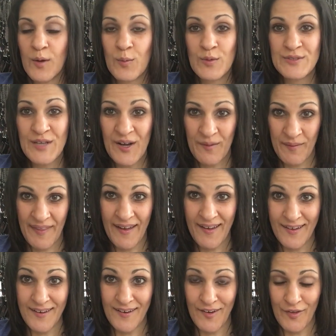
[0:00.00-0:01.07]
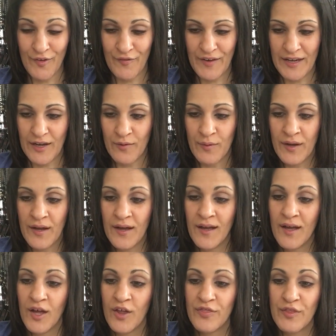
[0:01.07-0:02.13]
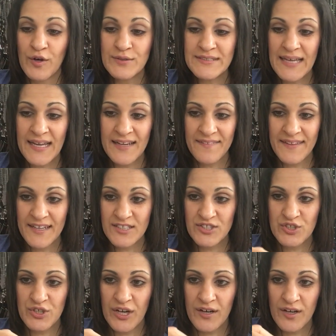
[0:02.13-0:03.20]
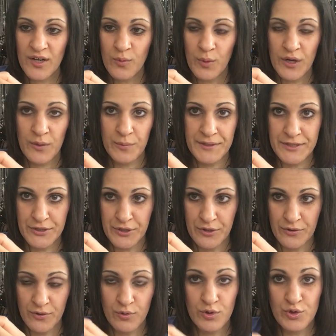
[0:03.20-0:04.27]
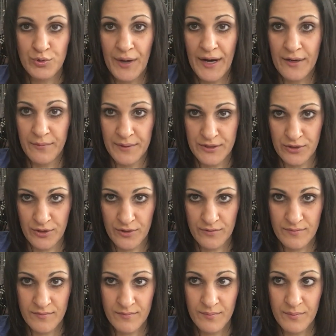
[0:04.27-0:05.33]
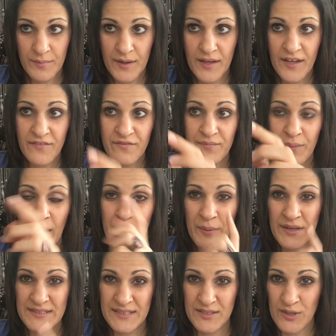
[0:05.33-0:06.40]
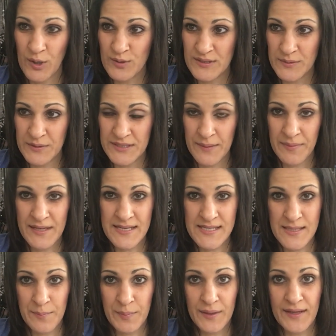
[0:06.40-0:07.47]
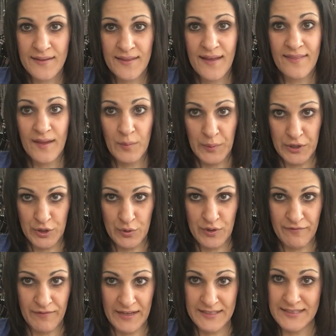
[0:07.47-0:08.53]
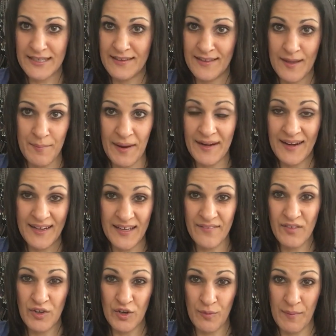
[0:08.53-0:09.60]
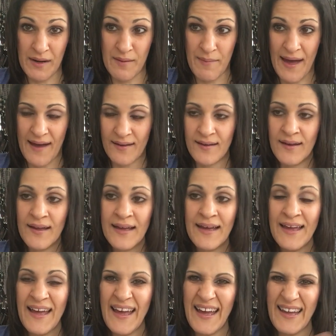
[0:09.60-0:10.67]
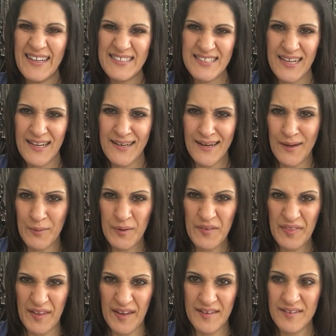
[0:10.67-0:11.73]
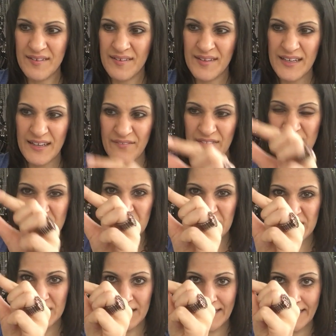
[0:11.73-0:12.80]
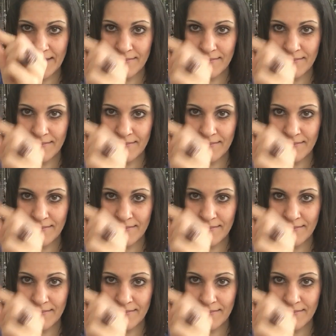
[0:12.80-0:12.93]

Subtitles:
We'll talk about that in another video. Those kind of things you're not going to want to return or try to return. If Paparazzi knows it was something simple like that, they want you to fix it. They might not give you your money back. And it's kind of not worth it. Like if it's just